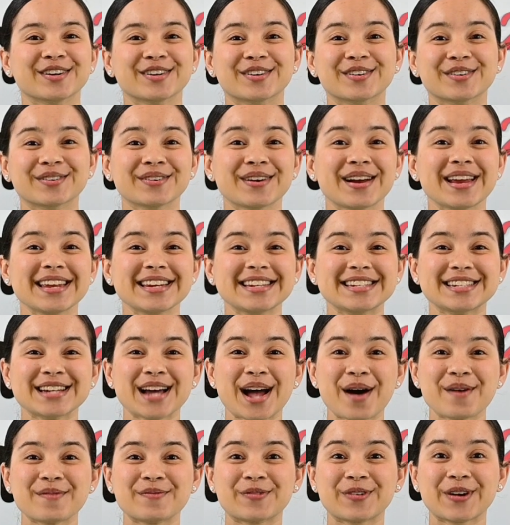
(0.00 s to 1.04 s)
Great
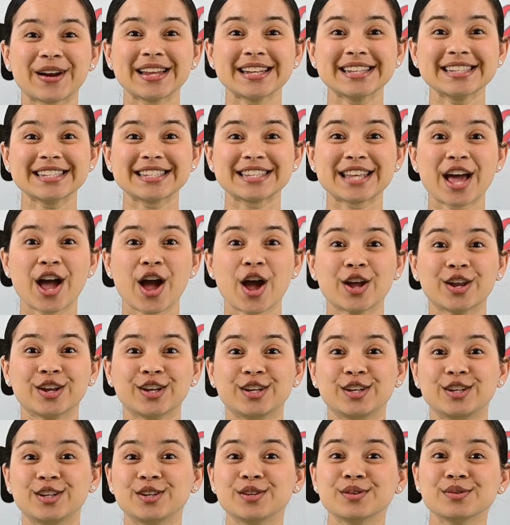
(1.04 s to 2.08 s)
job, friends.
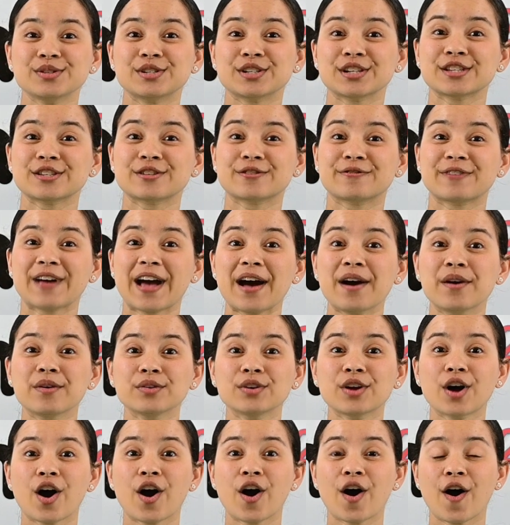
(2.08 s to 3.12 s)
You just
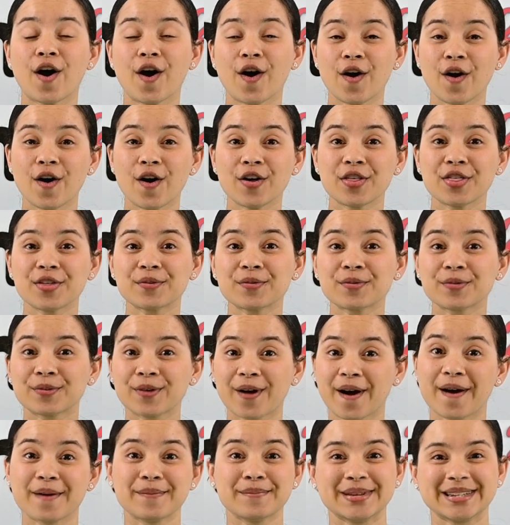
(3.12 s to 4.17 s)
found all the
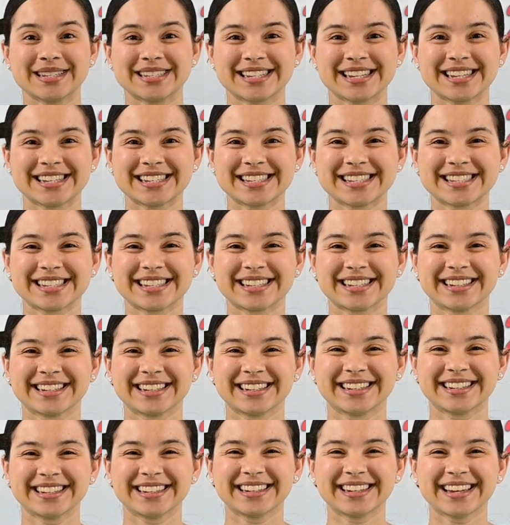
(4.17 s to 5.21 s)
rhombuses.
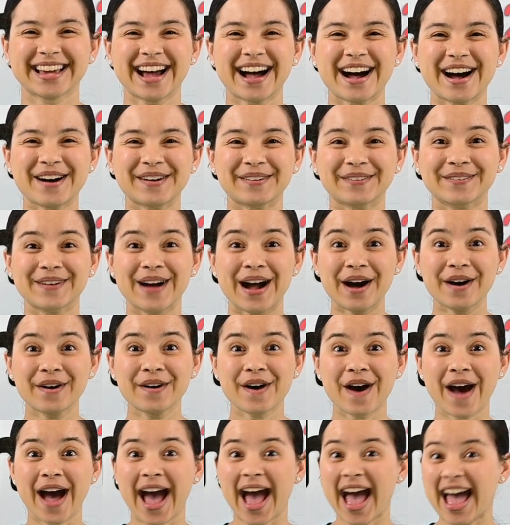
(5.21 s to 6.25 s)
Well,
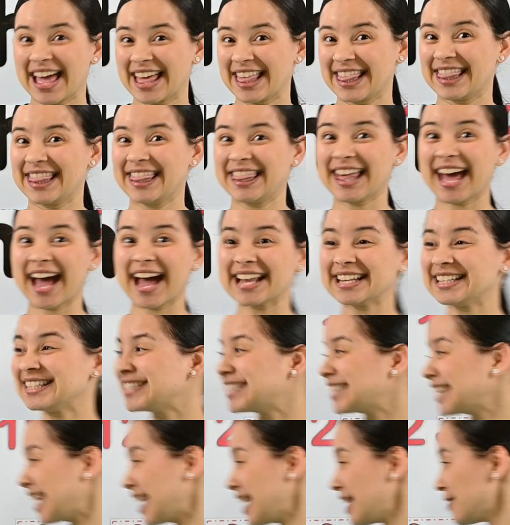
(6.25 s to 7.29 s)

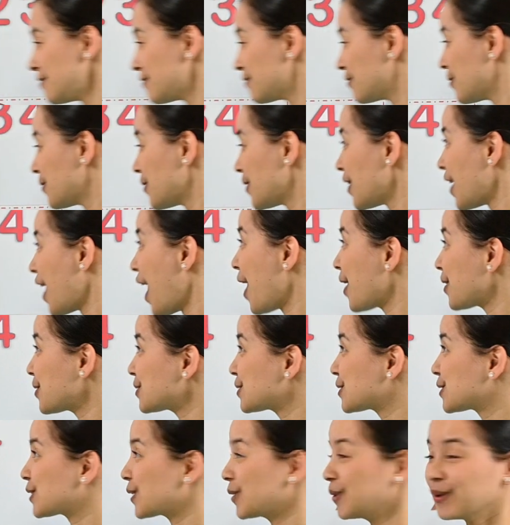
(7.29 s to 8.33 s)
that's it for our
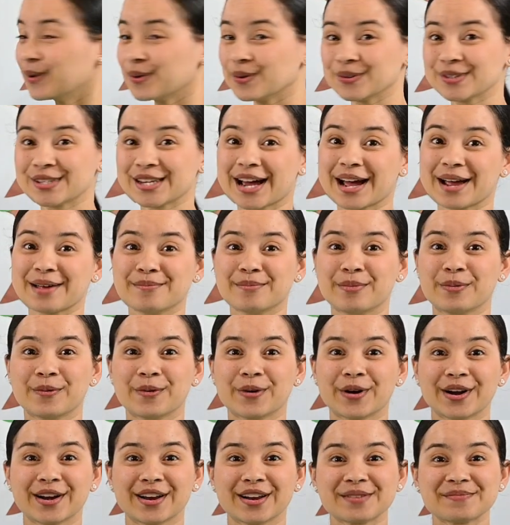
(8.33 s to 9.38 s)
circle time
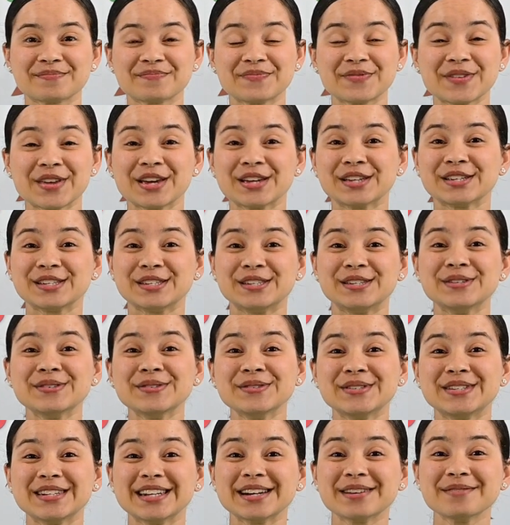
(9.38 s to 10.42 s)
board.
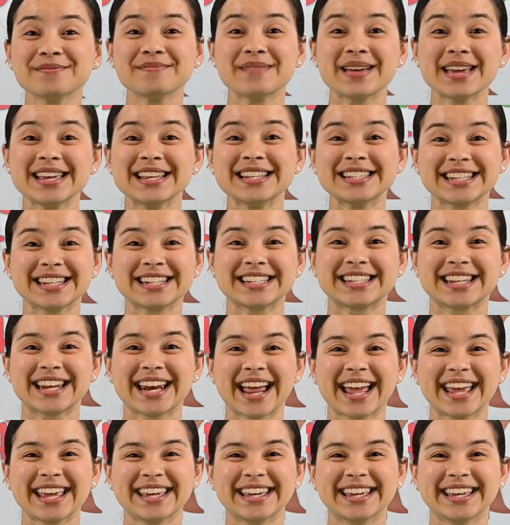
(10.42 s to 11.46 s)
You did amazing
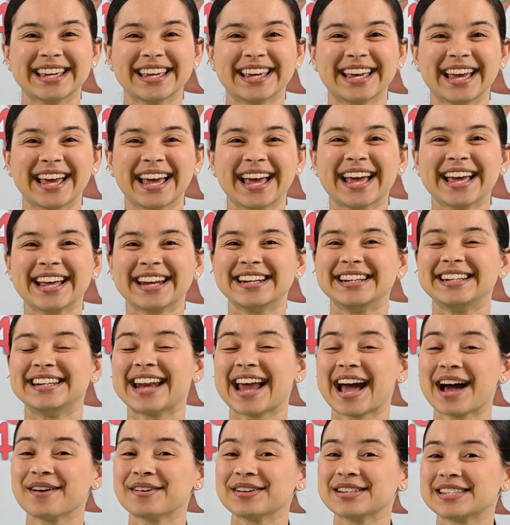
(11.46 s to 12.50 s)
today.
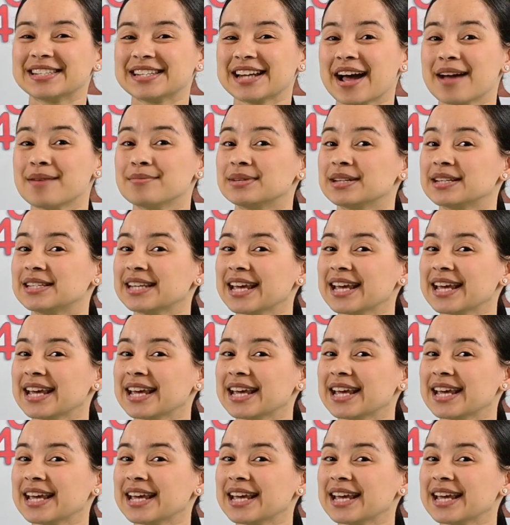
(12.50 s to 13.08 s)
Now it's time to